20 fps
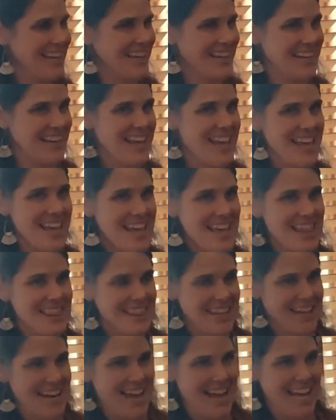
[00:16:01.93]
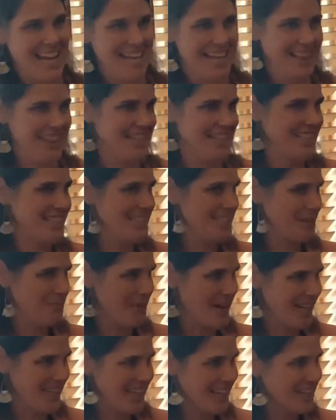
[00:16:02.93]
And then I enlisted
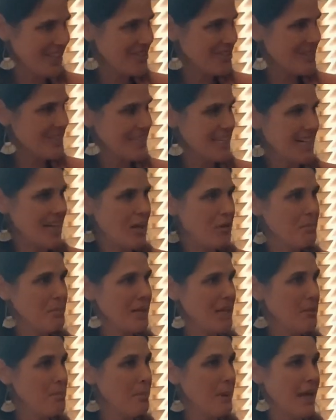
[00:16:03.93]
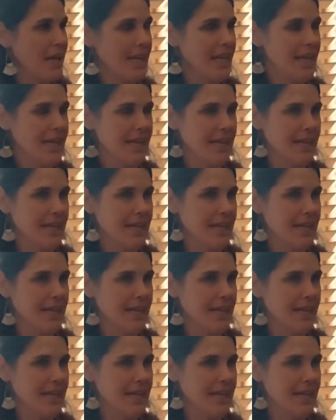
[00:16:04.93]
my kiddos to help me, but